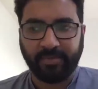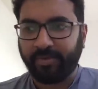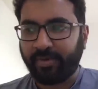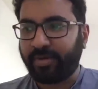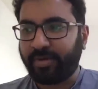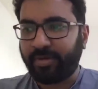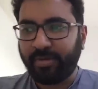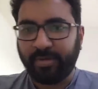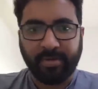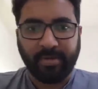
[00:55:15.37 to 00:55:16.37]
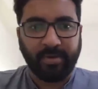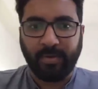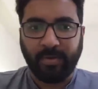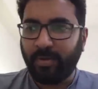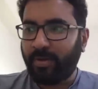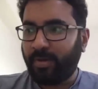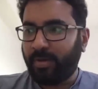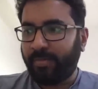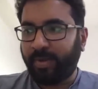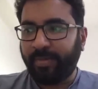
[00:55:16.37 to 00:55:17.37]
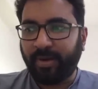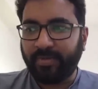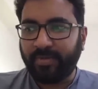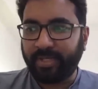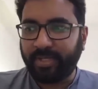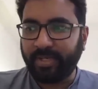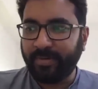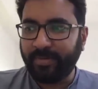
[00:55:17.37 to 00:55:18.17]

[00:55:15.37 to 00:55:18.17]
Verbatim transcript: for being part of the session.